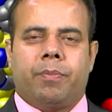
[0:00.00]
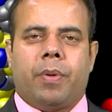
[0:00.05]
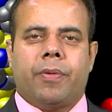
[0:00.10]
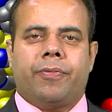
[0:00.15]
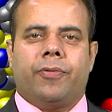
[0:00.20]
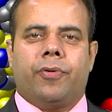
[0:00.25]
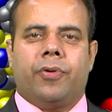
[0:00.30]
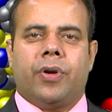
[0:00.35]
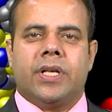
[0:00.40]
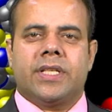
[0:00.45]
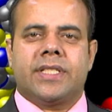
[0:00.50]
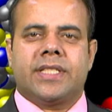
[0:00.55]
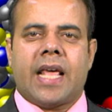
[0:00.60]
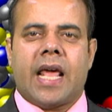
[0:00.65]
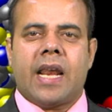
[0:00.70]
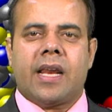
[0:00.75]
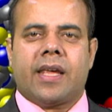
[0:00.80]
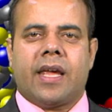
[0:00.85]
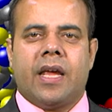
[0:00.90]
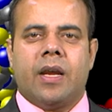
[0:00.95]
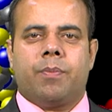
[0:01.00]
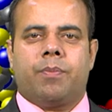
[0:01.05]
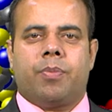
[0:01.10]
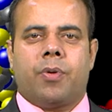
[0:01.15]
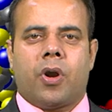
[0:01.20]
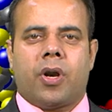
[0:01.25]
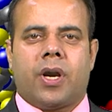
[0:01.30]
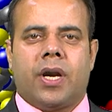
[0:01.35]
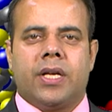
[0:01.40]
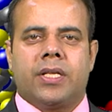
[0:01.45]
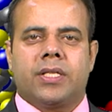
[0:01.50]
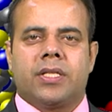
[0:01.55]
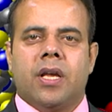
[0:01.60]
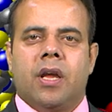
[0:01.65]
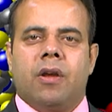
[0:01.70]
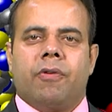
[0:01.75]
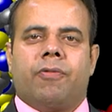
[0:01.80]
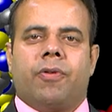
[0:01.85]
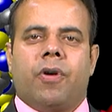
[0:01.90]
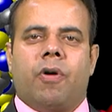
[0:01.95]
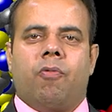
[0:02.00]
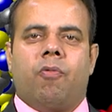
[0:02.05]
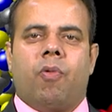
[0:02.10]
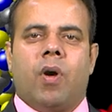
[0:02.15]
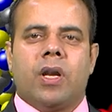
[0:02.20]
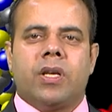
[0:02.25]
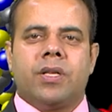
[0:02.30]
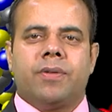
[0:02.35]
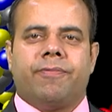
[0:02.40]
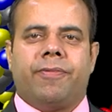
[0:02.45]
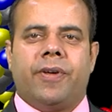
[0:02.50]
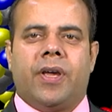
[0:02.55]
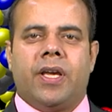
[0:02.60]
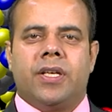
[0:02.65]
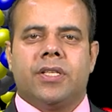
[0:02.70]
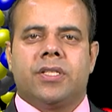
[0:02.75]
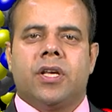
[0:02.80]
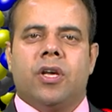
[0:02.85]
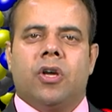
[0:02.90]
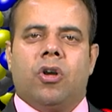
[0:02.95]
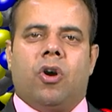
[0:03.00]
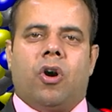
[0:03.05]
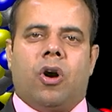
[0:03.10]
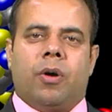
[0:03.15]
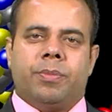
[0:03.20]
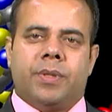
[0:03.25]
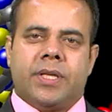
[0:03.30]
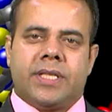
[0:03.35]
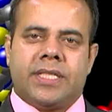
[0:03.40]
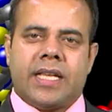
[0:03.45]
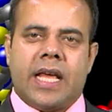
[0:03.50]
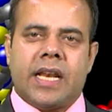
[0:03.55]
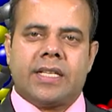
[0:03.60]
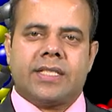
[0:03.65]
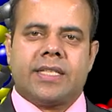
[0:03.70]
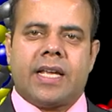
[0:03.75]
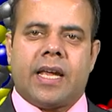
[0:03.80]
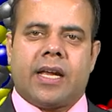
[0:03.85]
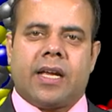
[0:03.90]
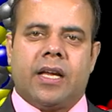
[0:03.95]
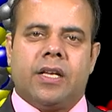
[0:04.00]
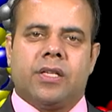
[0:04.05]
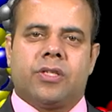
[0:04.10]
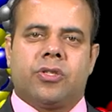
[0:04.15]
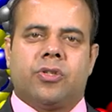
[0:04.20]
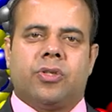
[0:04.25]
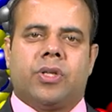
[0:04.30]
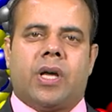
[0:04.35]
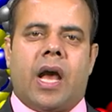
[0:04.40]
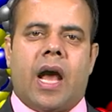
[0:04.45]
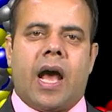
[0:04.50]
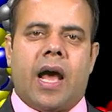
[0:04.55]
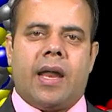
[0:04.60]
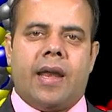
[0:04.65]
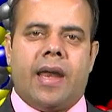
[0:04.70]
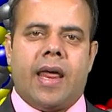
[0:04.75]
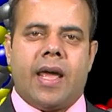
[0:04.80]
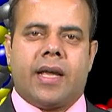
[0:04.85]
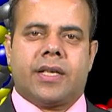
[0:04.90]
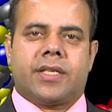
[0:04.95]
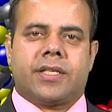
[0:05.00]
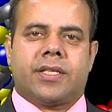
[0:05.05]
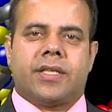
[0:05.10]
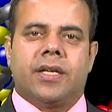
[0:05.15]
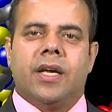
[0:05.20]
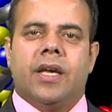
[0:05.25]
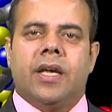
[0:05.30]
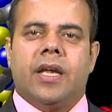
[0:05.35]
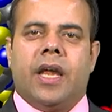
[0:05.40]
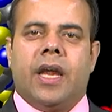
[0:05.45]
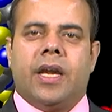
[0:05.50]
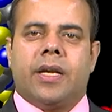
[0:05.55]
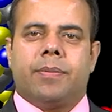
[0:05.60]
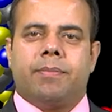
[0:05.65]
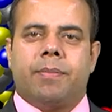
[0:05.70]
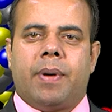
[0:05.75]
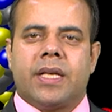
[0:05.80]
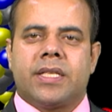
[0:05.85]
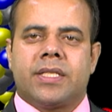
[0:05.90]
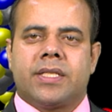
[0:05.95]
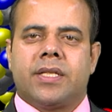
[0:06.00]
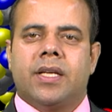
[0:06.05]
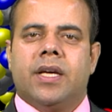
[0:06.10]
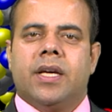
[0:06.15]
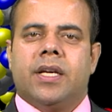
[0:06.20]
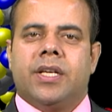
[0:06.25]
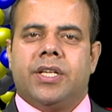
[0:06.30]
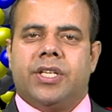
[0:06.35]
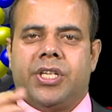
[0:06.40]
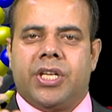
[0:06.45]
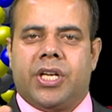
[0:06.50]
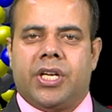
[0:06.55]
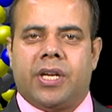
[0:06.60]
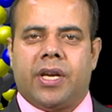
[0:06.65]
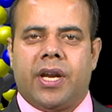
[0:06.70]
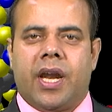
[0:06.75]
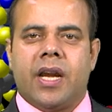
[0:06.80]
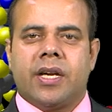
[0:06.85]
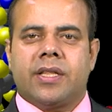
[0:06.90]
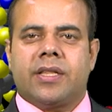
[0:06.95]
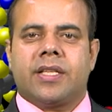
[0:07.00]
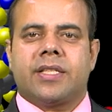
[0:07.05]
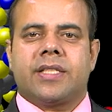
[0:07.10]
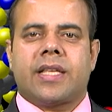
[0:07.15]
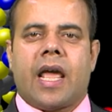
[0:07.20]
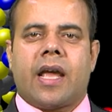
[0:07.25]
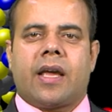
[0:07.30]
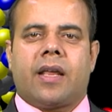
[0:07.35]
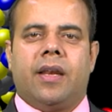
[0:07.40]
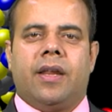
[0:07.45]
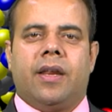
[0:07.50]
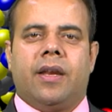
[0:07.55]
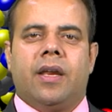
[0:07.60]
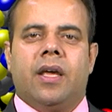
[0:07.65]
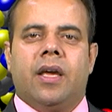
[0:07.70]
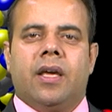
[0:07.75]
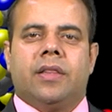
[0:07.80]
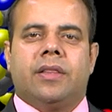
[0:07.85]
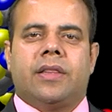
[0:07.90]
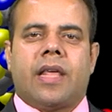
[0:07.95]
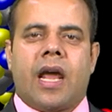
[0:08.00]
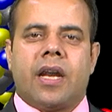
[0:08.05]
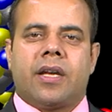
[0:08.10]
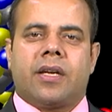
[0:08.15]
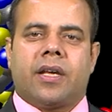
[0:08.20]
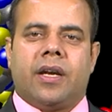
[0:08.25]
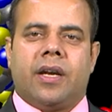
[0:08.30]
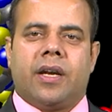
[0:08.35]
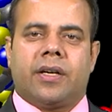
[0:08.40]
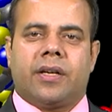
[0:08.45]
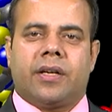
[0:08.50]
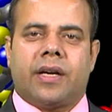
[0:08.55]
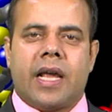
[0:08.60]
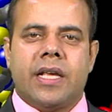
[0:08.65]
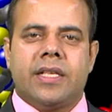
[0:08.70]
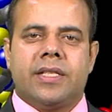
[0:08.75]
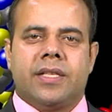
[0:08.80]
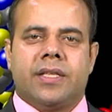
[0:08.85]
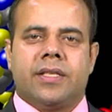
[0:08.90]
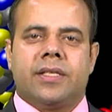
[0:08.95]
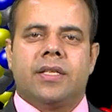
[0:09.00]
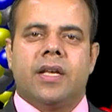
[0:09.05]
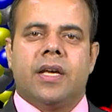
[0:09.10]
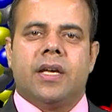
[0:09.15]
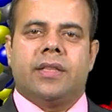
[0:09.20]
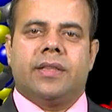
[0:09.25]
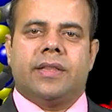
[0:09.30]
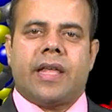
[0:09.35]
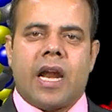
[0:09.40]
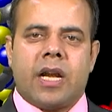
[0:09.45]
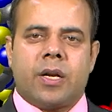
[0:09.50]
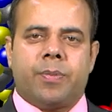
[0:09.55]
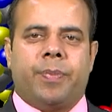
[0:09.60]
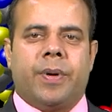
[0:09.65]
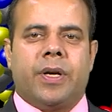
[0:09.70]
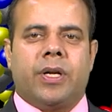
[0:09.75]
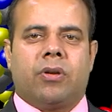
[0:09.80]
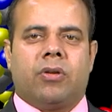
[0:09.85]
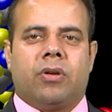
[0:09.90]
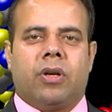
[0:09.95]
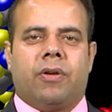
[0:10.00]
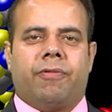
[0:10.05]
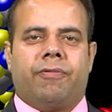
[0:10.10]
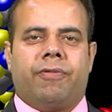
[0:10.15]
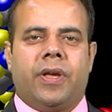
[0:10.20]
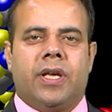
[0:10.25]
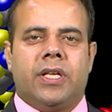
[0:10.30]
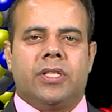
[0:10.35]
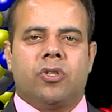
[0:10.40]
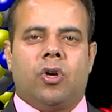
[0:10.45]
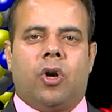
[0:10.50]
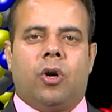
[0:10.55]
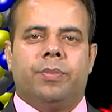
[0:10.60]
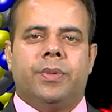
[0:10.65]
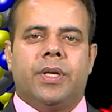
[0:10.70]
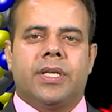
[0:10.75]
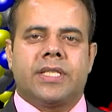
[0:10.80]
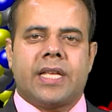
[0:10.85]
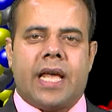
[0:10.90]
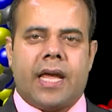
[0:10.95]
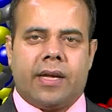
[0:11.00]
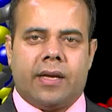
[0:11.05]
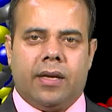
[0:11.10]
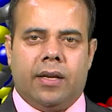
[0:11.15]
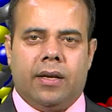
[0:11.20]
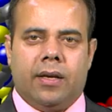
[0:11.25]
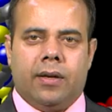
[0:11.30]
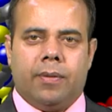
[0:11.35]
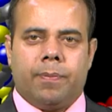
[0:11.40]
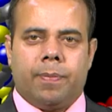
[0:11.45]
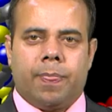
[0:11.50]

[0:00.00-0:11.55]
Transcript: Before a cell can progress from one phase of the cell cycle to the next, it must degrade the cyclin that characterizes that particular phase of the cycle.